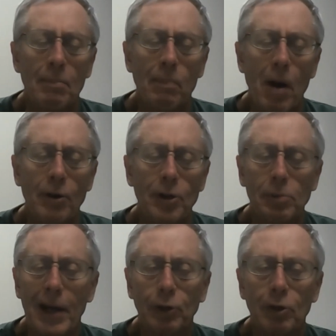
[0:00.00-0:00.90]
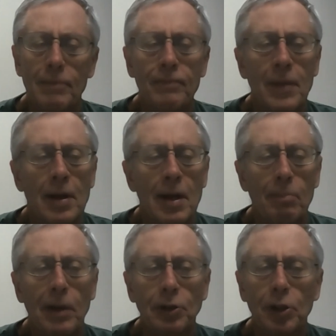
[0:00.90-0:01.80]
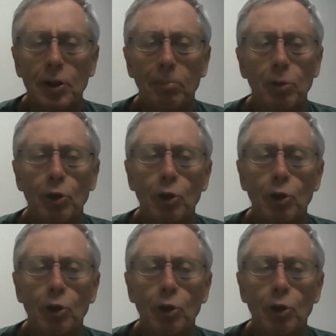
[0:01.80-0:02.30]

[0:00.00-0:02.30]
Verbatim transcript: part of the spectrum, but just the blue